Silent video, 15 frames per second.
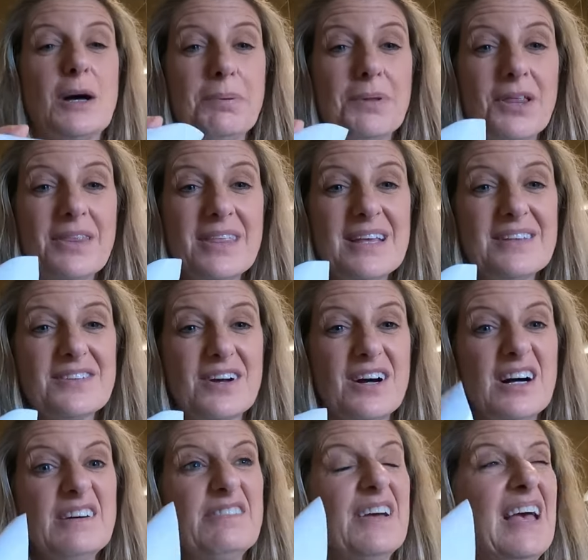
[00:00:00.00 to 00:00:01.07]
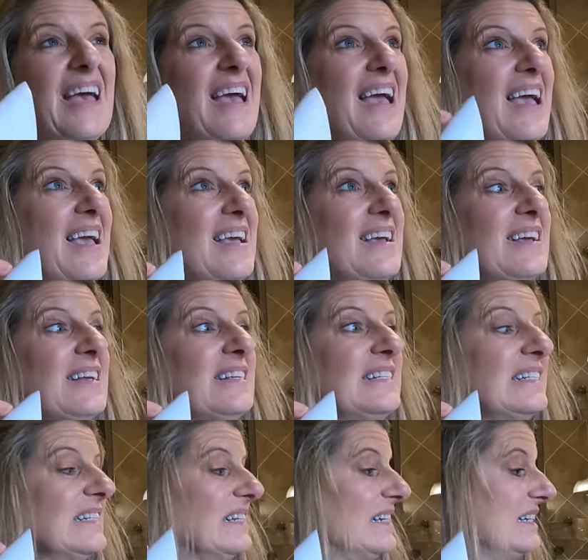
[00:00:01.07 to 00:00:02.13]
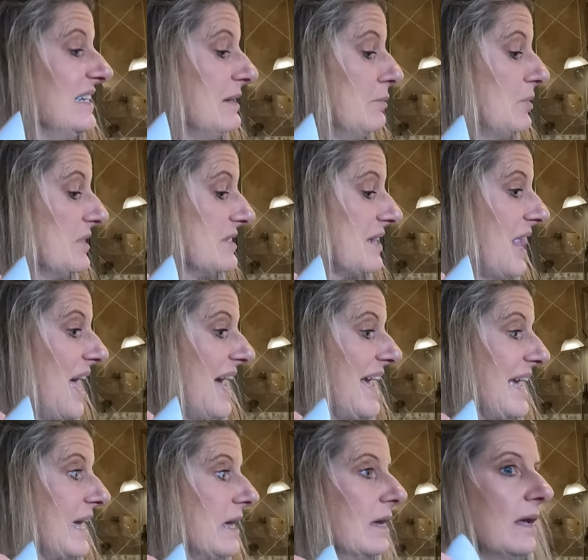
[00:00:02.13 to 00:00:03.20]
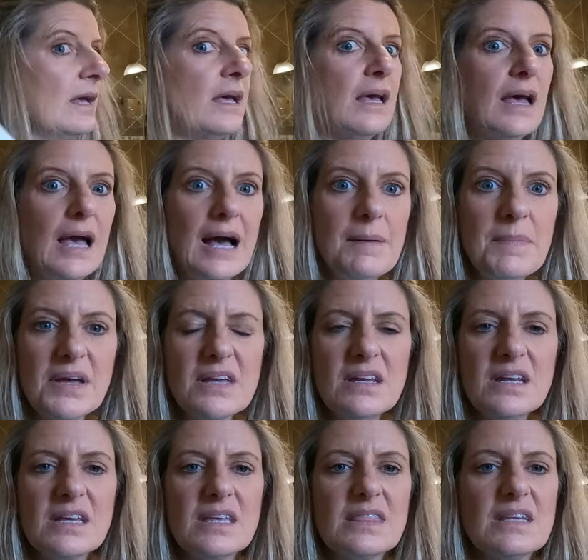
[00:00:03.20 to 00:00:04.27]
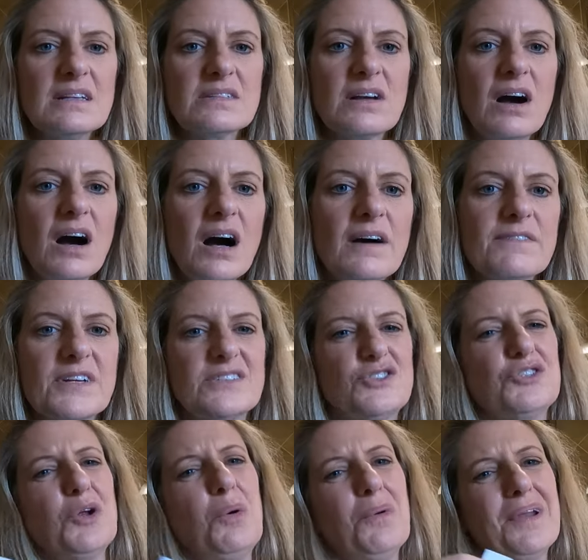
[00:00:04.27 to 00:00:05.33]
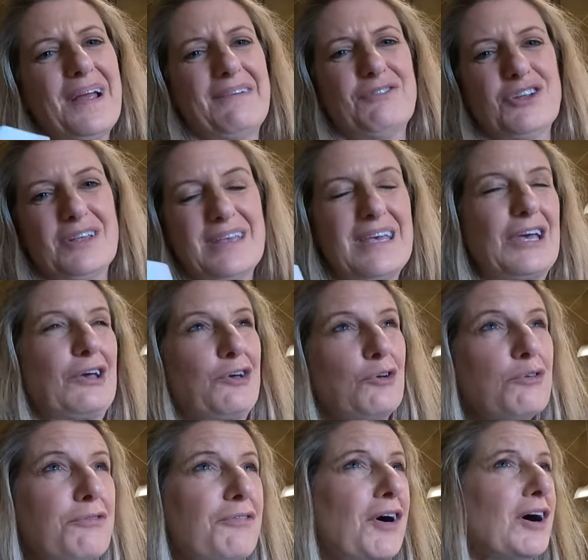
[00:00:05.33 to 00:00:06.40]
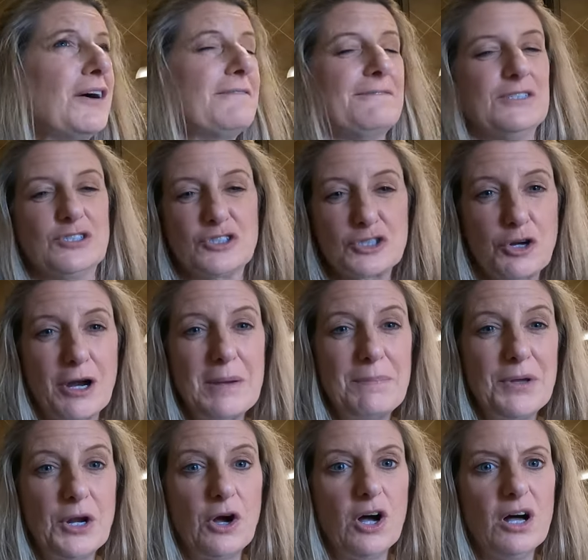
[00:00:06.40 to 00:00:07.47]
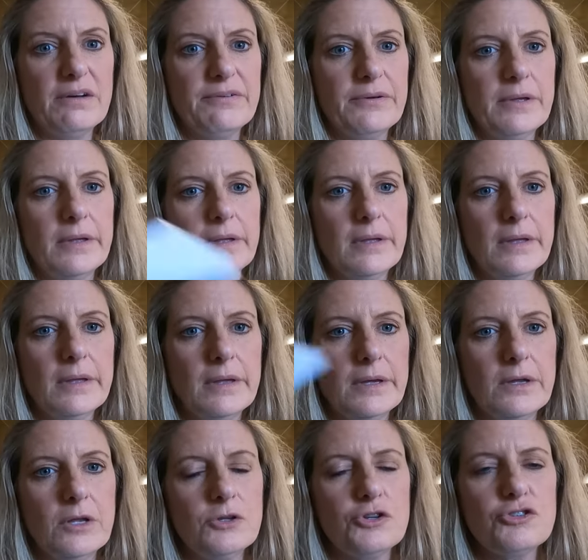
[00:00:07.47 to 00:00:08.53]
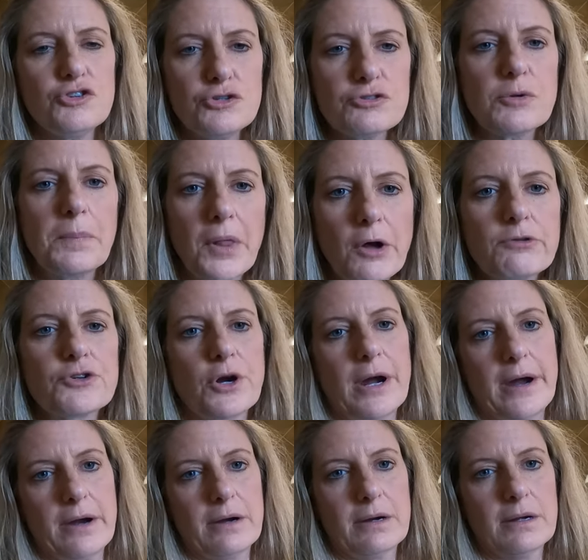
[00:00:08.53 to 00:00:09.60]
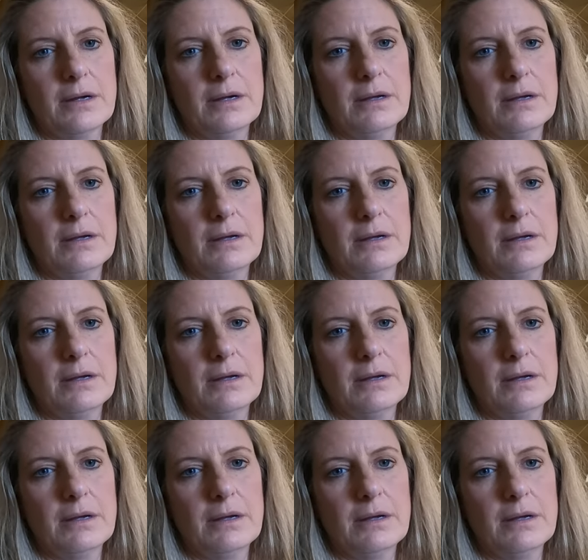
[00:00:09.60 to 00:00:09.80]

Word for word: a couple of these off and it was like, how am I gonna get these off? Because you don't wanna have to get goof off and scrape it off. Just use a blow dryer.